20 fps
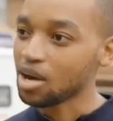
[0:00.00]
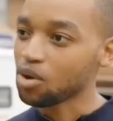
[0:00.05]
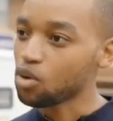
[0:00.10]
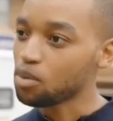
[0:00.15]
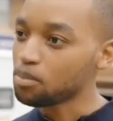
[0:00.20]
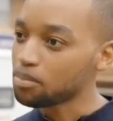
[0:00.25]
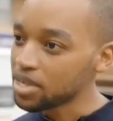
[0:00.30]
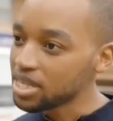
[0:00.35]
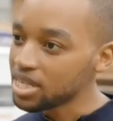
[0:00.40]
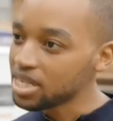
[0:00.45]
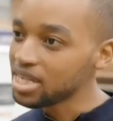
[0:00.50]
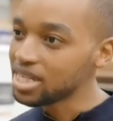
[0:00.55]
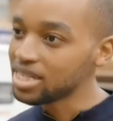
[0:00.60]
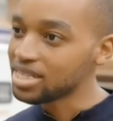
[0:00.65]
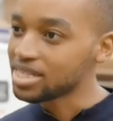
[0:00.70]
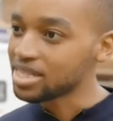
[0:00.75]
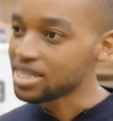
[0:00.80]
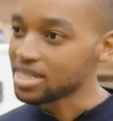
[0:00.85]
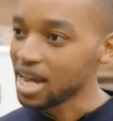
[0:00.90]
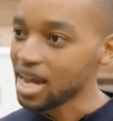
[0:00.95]
completely
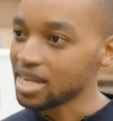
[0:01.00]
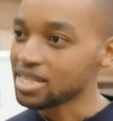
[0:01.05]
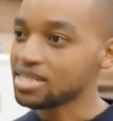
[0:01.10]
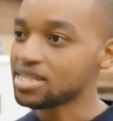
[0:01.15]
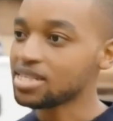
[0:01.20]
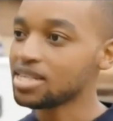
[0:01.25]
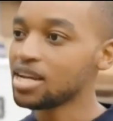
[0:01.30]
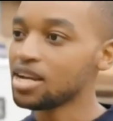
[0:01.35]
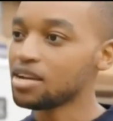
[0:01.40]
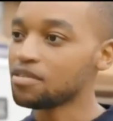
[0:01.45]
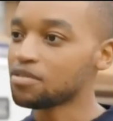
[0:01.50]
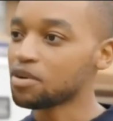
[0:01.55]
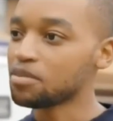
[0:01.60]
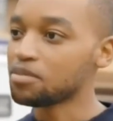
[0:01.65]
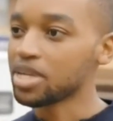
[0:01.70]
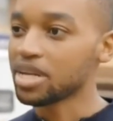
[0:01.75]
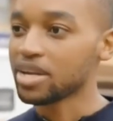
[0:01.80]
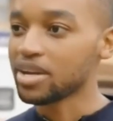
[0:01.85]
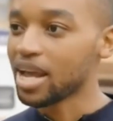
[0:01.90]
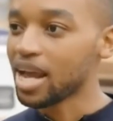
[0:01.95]
detached from
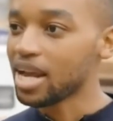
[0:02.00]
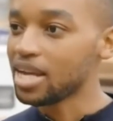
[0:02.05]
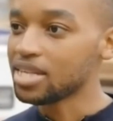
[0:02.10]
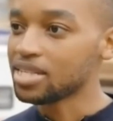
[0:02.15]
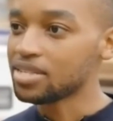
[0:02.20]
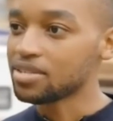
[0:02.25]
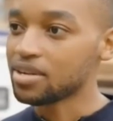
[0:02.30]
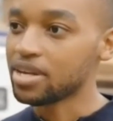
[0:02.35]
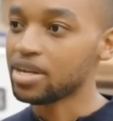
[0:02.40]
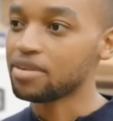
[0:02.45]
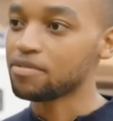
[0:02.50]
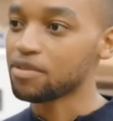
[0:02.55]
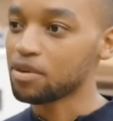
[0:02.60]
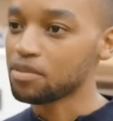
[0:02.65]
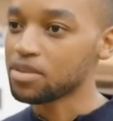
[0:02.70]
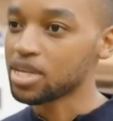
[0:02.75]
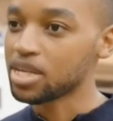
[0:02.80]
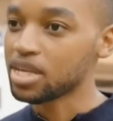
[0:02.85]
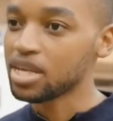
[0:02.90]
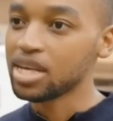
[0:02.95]
the reality and
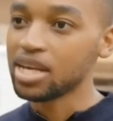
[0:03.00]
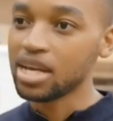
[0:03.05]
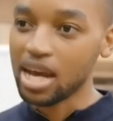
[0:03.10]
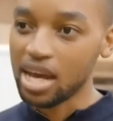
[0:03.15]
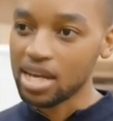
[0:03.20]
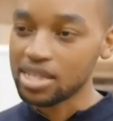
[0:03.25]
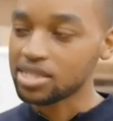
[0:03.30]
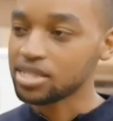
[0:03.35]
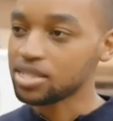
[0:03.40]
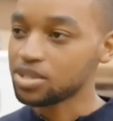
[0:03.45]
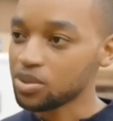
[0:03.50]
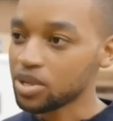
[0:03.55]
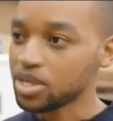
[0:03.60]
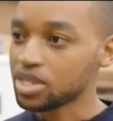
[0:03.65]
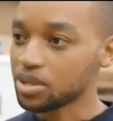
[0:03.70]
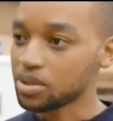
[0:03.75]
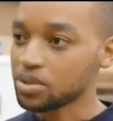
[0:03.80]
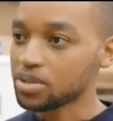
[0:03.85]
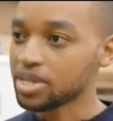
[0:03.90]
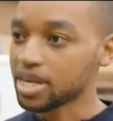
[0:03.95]
from the
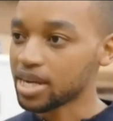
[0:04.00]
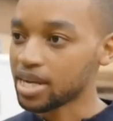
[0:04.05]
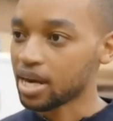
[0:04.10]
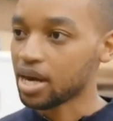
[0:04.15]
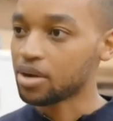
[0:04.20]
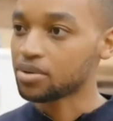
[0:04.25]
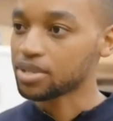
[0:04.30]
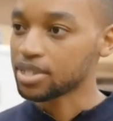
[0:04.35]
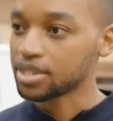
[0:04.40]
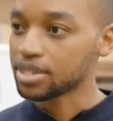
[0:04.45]
situation on the ground.